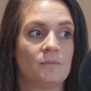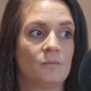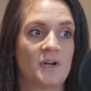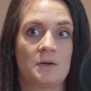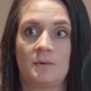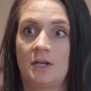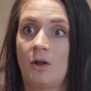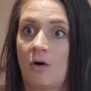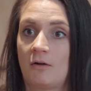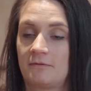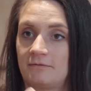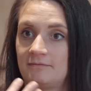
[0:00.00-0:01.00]
We do a lot
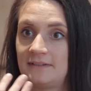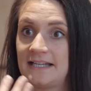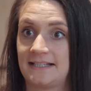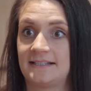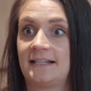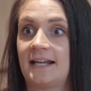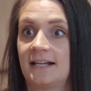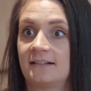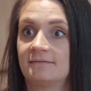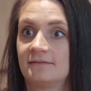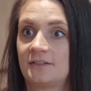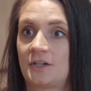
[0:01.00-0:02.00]
of
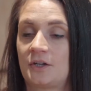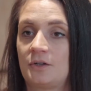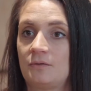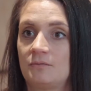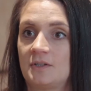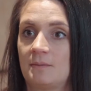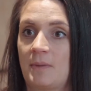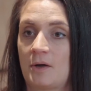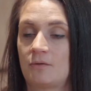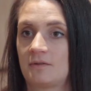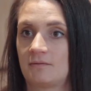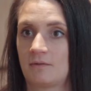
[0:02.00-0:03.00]
listening to
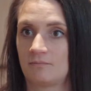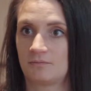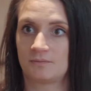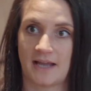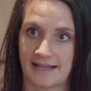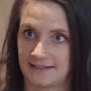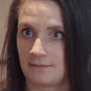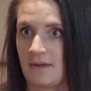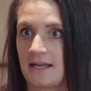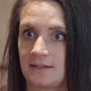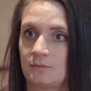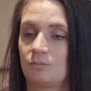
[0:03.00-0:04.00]
both
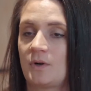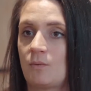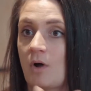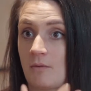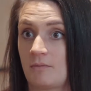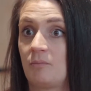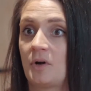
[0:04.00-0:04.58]
SMEs, and we work with